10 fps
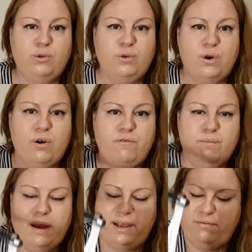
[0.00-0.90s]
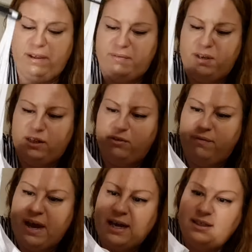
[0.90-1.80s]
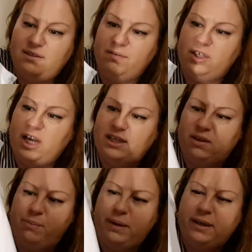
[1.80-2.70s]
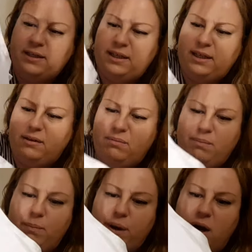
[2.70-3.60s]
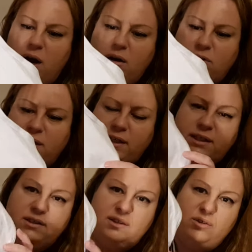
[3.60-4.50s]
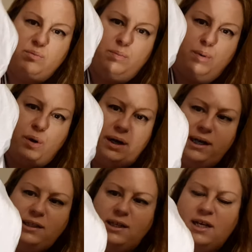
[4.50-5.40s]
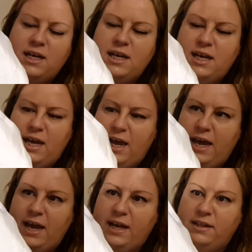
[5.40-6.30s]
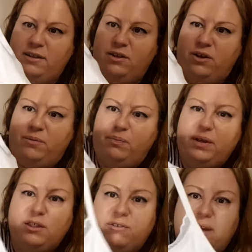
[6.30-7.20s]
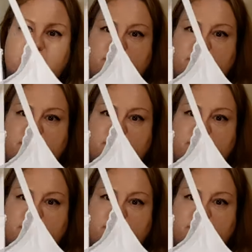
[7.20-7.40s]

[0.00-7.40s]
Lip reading: two of my favorite vests, which has a built-in bra or hidden support, and it's quite